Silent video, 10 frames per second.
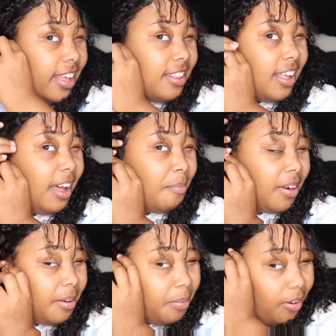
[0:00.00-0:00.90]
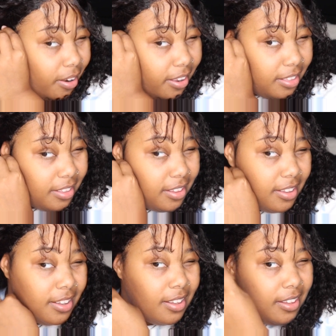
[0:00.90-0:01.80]
sideburn parts.
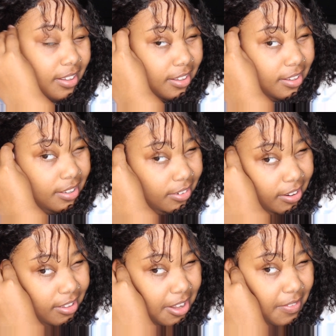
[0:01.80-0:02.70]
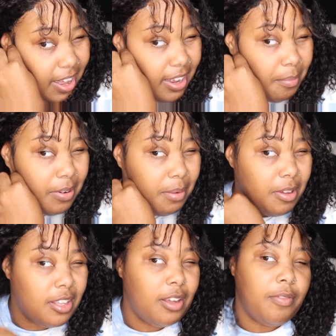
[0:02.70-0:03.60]
The rest of it I can pretty
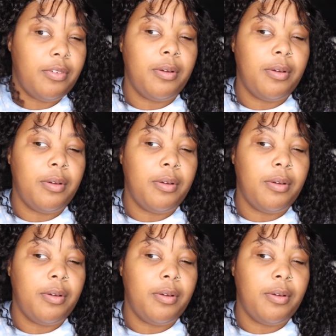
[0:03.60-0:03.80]
much cover